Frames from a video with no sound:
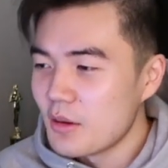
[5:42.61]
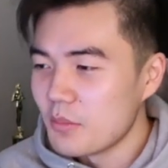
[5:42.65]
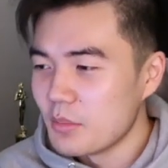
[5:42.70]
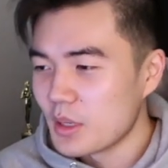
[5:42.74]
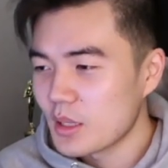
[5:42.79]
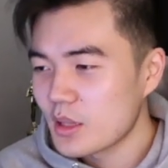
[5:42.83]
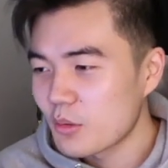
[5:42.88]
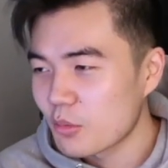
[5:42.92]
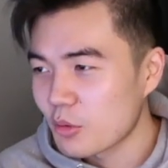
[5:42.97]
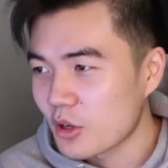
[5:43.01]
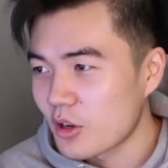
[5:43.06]

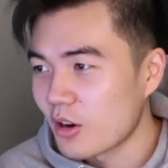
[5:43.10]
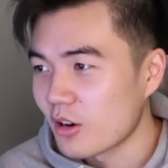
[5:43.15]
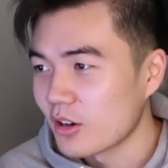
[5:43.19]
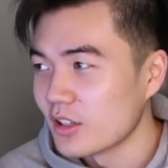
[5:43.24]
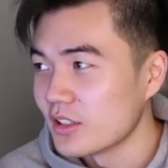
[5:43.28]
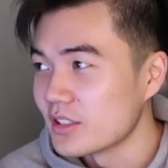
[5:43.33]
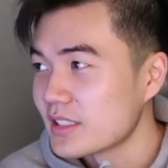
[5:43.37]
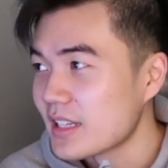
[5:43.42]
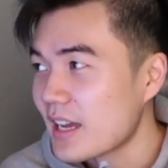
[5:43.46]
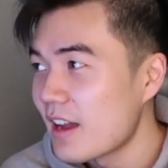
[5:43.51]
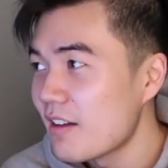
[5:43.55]
Being the
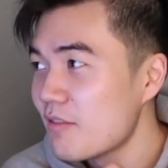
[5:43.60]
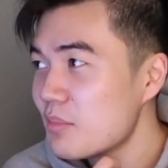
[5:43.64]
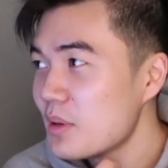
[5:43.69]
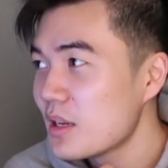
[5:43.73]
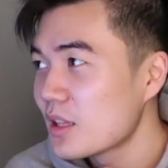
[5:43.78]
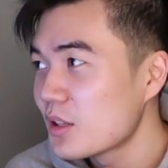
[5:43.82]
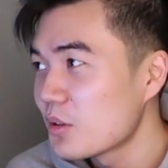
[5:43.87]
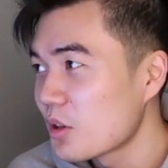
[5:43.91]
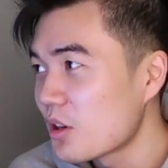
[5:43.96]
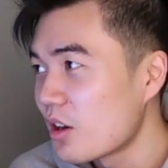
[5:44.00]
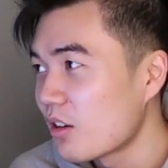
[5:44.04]
Ricardos, I have
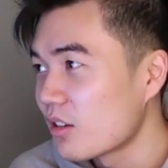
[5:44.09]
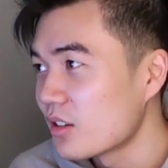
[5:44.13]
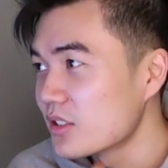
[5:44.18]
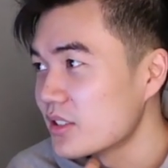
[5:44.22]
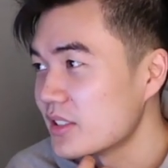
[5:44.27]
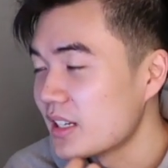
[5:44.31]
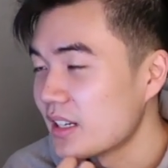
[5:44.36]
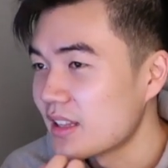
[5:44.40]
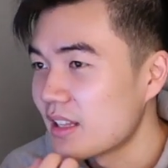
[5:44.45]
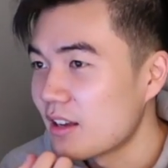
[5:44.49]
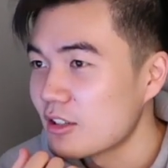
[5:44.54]
Being the
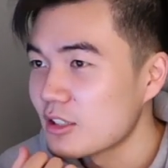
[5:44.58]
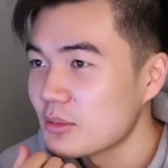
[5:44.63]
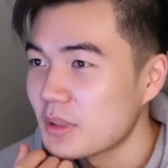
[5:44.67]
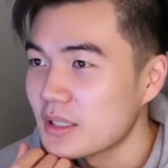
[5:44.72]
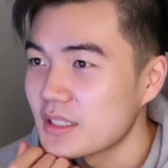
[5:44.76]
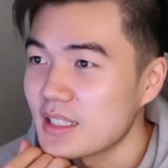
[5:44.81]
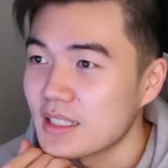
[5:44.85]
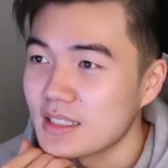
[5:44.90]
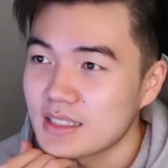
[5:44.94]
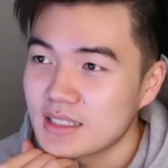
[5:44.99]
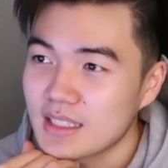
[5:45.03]
Ricardos there. That was
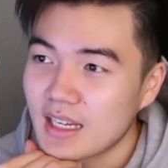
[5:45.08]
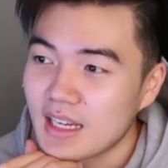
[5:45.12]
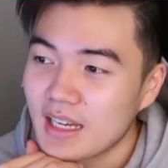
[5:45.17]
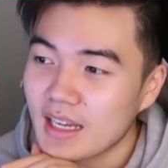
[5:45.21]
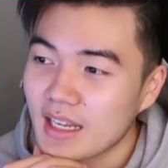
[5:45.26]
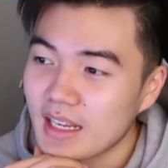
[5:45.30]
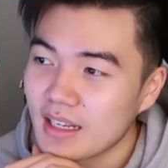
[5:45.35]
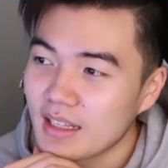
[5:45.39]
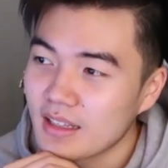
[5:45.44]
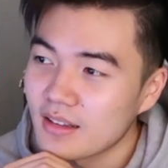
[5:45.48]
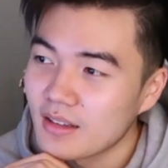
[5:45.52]
my 10th
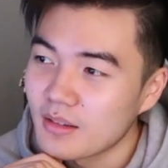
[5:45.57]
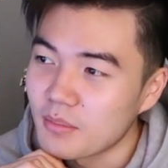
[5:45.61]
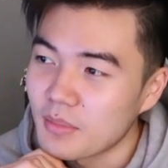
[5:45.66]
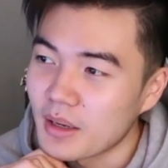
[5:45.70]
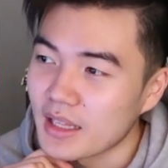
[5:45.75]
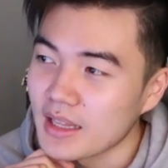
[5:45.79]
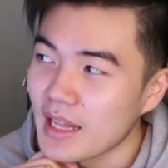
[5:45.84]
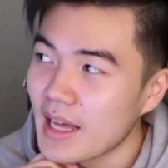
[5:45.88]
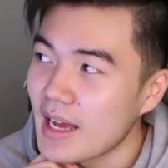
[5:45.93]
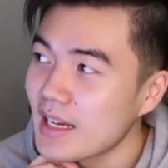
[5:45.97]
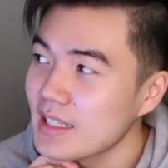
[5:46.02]
slot,
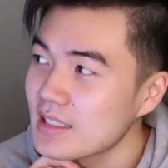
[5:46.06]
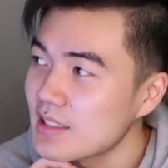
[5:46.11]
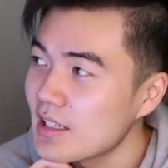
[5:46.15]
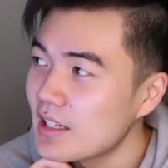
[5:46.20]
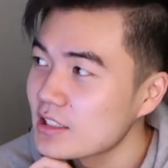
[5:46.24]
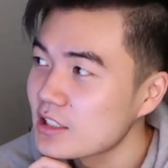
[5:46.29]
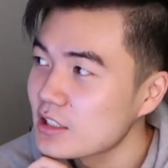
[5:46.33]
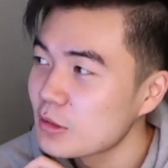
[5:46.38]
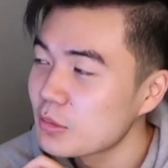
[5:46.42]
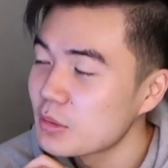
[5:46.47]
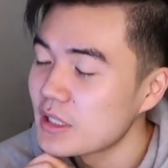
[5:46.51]
my last
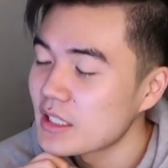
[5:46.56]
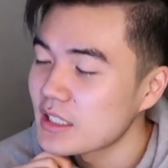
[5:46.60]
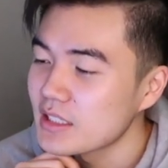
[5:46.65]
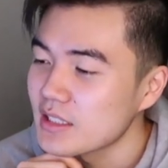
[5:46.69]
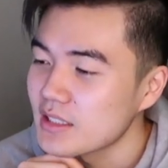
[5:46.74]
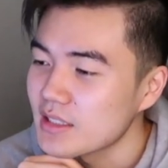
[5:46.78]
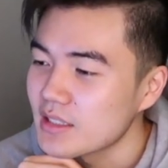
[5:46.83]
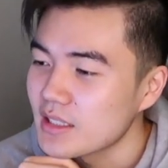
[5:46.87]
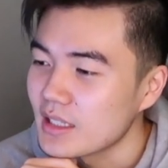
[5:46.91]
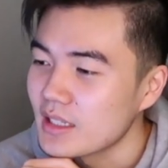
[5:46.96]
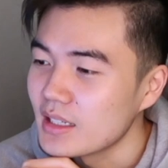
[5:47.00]
Oscar
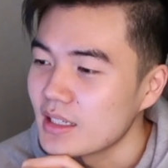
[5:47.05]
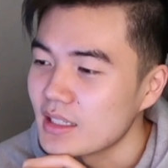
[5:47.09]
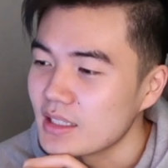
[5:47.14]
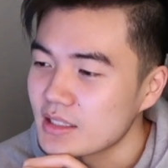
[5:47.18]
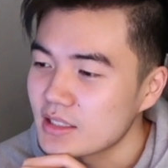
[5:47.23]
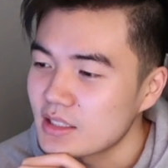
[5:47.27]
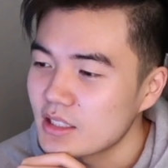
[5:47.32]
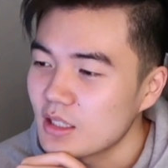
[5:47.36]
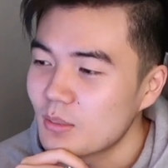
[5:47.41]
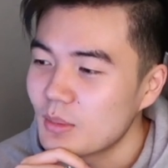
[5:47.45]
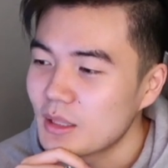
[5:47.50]
predictions, and it
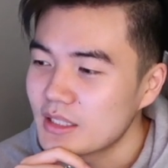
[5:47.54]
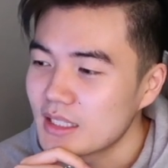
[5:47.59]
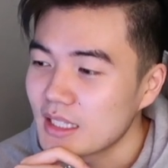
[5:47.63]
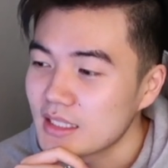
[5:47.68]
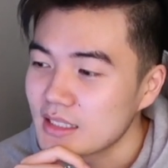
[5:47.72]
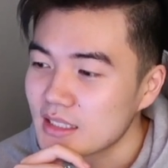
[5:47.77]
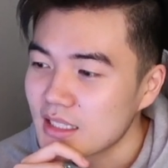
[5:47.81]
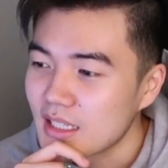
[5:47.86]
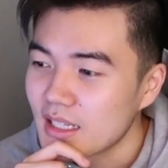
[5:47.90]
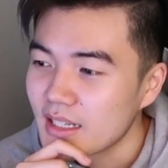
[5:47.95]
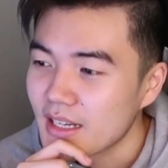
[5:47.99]
is still my
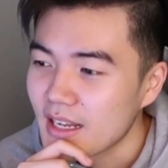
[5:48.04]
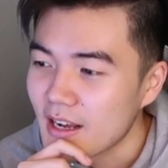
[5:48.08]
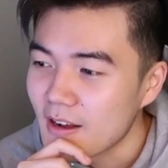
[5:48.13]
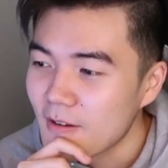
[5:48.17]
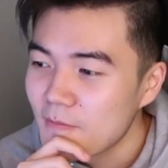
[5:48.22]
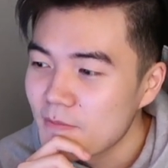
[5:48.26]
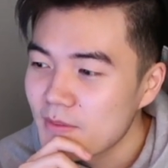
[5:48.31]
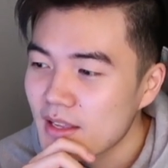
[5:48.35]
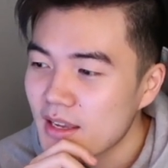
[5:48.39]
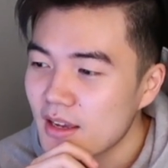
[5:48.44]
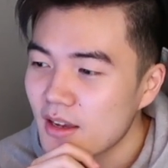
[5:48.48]
10th slot now.